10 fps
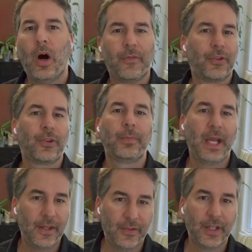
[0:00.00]
Officer
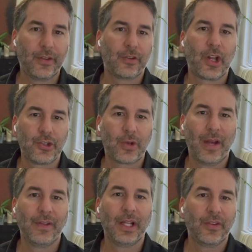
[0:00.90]
pacing and stunt
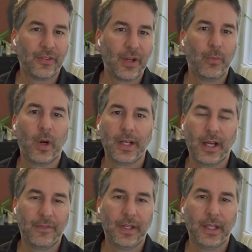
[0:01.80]
driving is somewhat
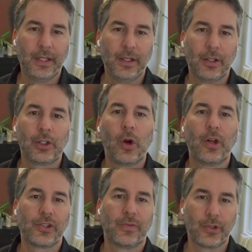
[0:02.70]
of a
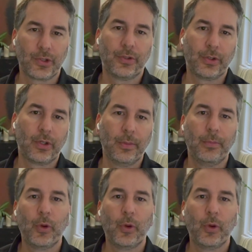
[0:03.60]
controversial term.